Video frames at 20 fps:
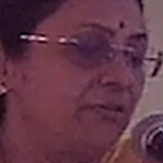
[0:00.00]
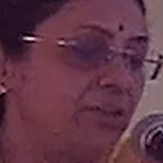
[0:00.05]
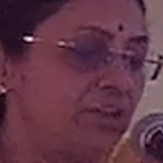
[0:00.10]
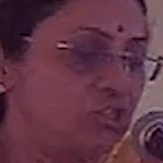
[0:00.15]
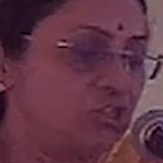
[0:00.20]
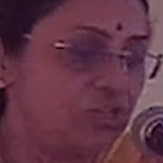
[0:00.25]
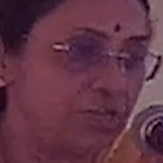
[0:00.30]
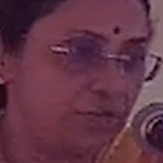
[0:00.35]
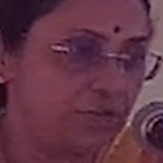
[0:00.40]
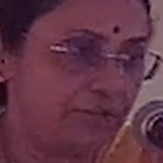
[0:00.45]

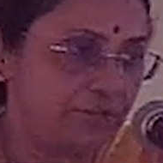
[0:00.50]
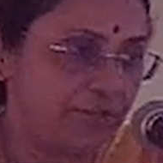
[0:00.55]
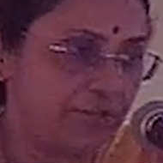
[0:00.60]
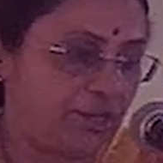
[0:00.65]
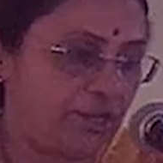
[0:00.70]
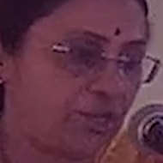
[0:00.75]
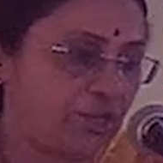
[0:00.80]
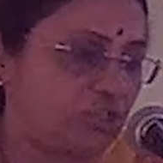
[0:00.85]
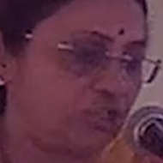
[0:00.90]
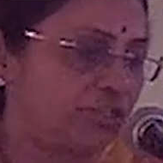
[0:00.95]
regional
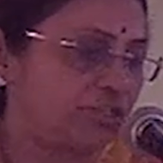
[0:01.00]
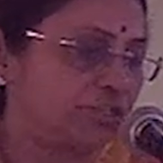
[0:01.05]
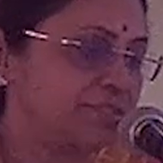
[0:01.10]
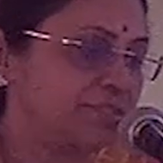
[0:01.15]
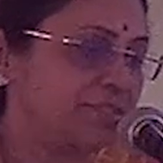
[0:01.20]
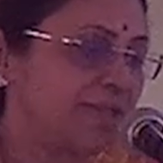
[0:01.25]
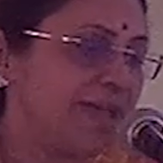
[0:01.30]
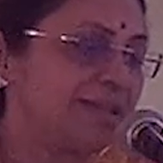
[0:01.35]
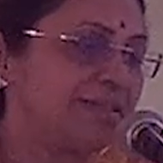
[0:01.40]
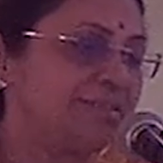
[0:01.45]

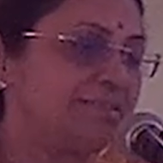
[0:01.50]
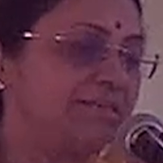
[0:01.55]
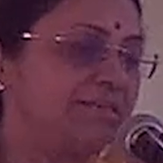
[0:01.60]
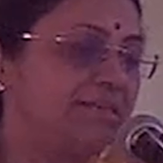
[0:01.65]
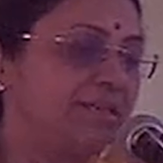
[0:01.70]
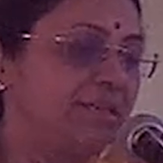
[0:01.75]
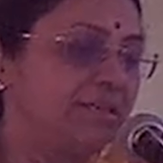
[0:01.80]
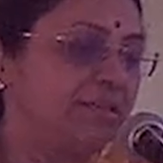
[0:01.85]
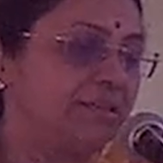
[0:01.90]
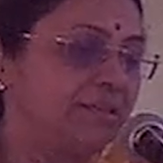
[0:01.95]
variations, as
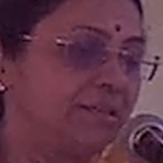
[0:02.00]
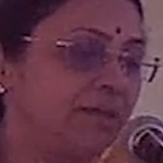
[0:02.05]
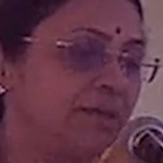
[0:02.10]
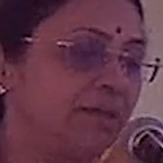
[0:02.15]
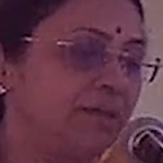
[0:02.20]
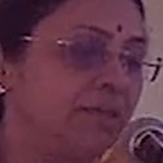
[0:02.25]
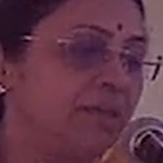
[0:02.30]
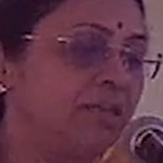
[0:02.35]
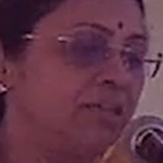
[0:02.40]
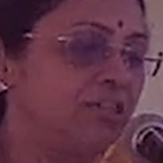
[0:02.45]
seen in
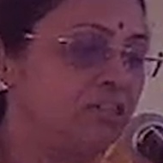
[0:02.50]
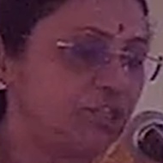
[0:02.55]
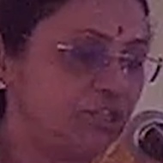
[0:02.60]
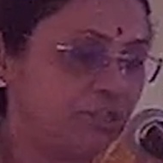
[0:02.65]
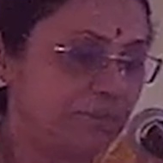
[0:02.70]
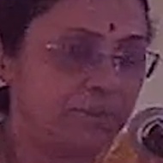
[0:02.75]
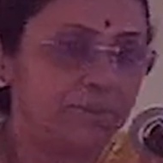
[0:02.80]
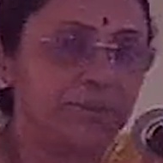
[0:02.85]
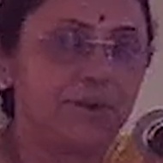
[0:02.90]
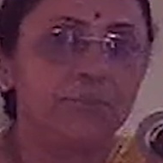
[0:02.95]
the
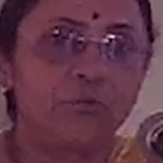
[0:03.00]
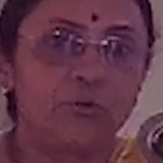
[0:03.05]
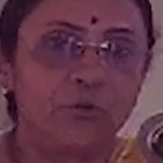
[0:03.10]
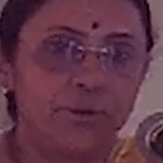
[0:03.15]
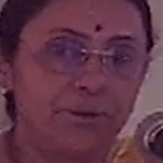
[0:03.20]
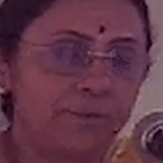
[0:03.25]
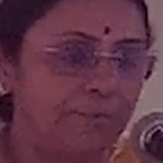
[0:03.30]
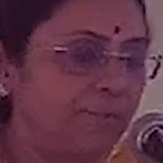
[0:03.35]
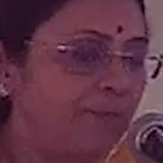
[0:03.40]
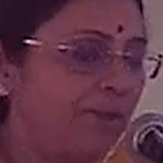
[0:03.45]
Chidambara
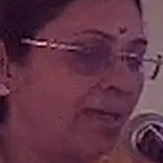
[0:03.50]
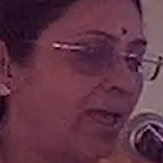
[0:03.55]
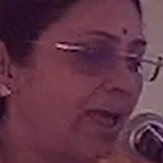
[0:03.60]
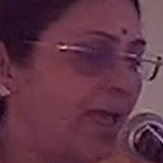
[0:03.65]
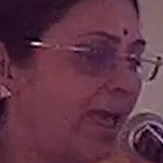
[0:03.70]
Moram